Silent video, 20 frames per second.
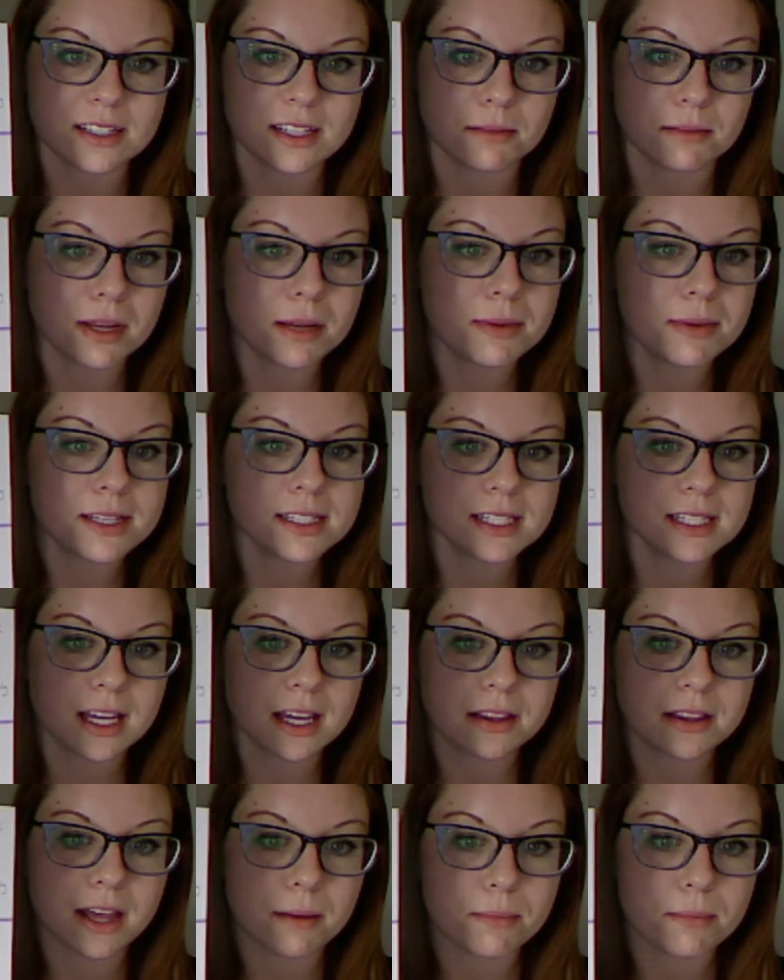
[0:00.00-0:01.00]
And maybe
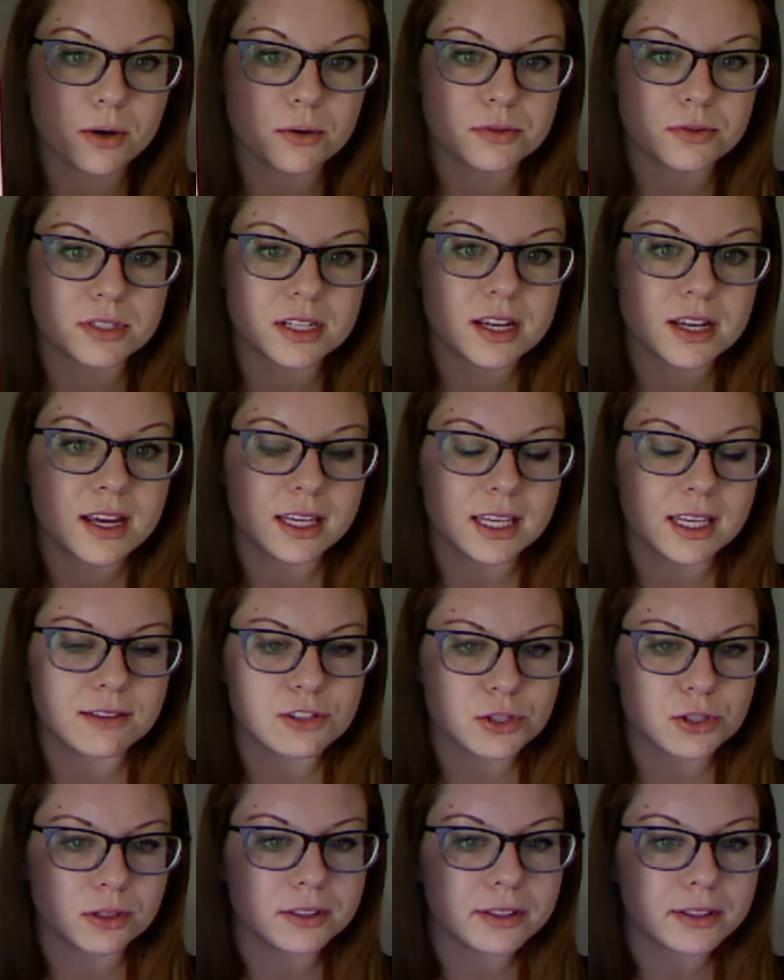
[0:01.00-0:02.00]
seeing that post gives
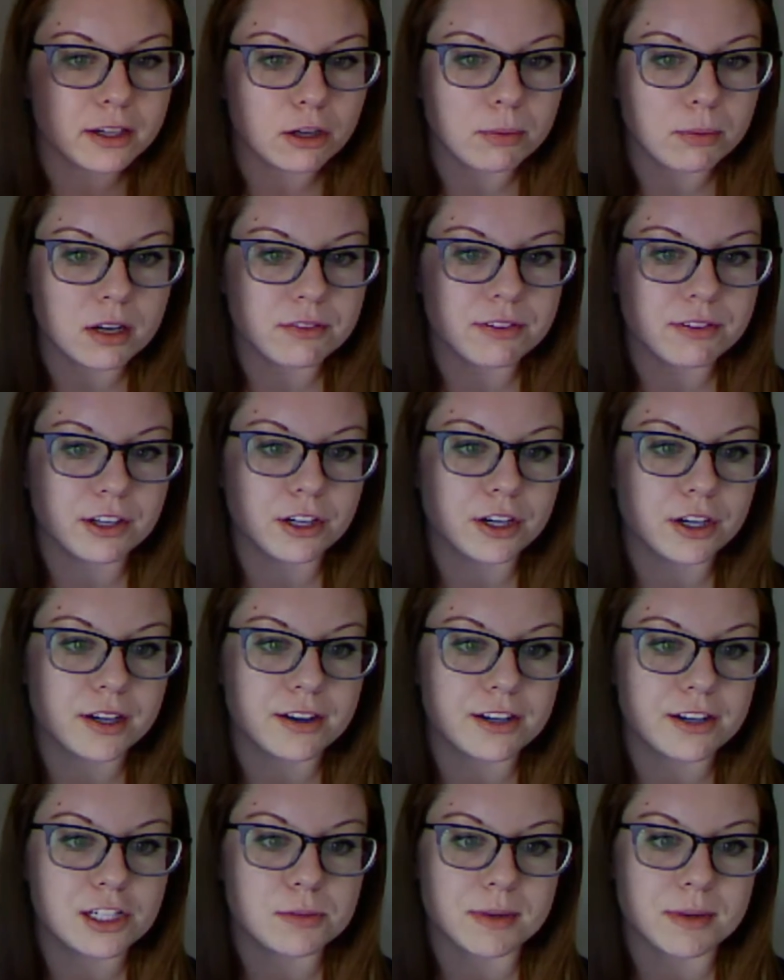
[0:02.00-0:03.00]
you a little bit of
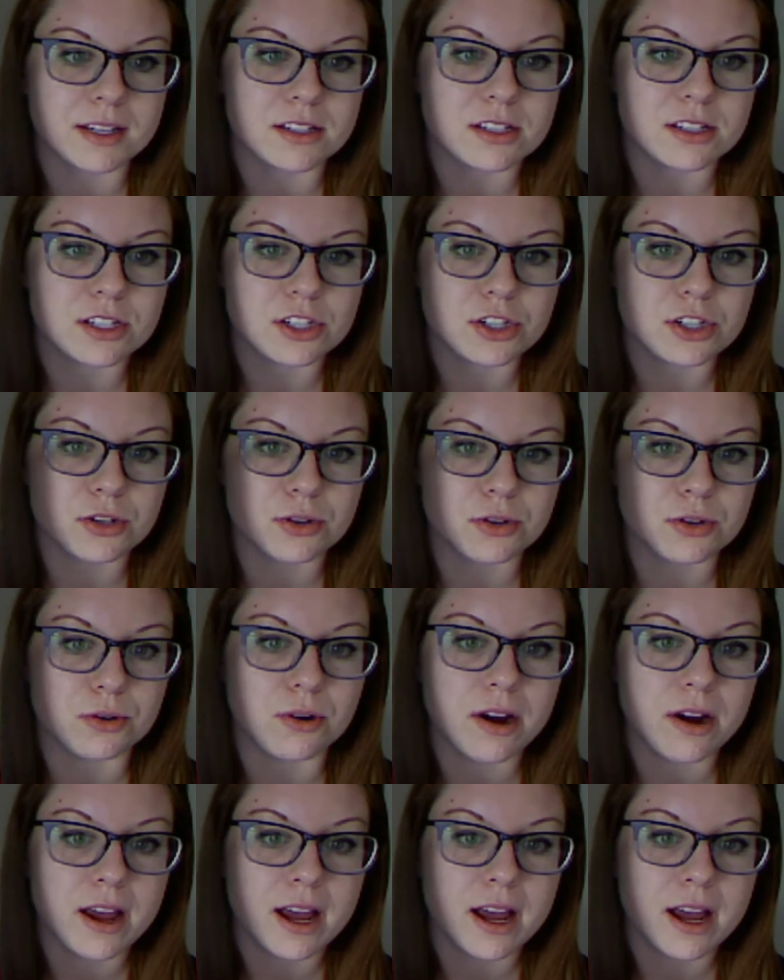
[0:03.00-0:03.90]
encouragement to